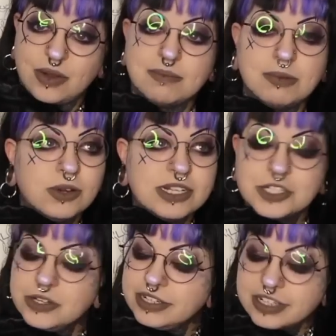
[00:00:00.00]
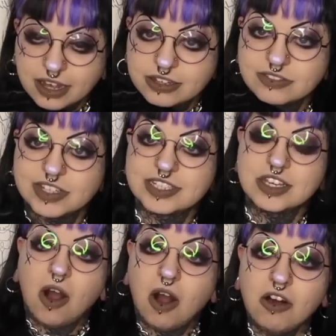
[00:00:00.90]
I bought it during COVID
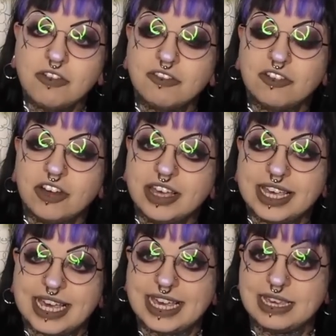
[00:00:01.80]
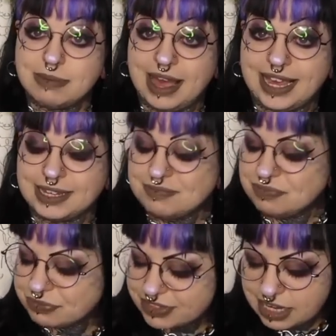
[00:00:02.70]
off eBay,
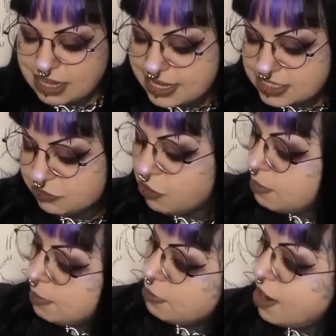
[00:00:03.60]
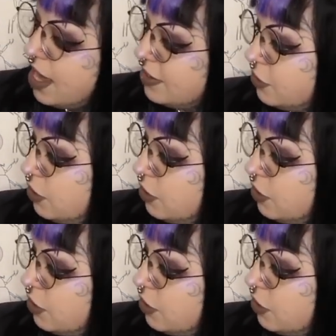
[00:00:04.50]
and it's from a brand